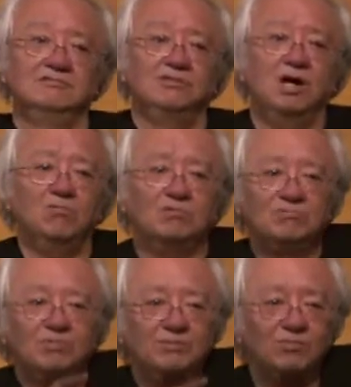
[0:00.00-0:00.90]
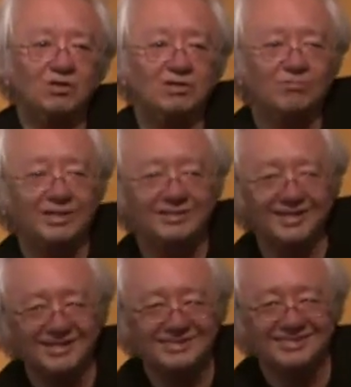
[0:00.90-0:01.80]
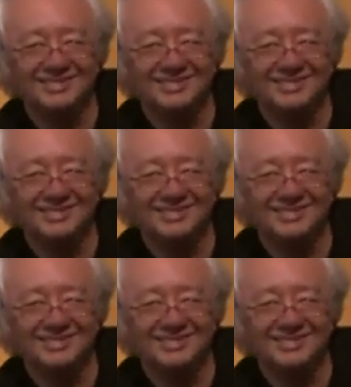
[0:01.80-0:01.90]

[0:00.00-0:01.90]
Oh, one more. Wait, yes.